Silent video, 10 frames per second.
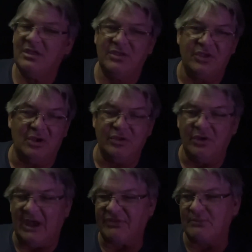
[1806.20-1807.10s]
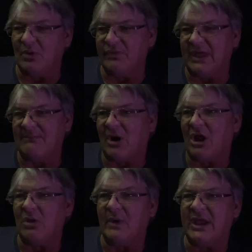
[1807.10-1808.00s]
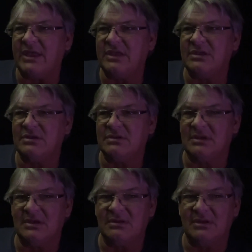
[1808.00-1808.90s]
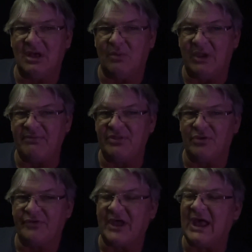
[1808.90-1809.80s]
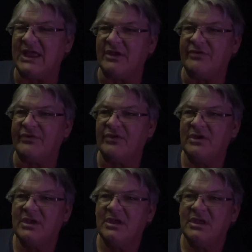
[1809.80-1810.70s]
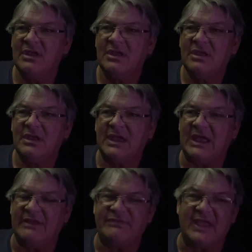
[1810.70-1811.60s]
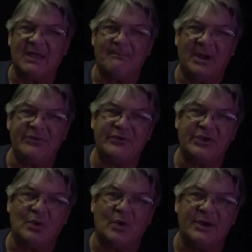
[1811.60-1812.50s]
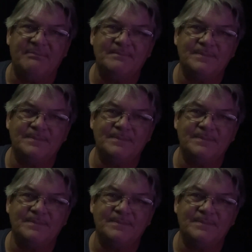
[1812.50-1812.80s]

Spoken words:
You have to move them all the way away from those tires and take a bungee cord,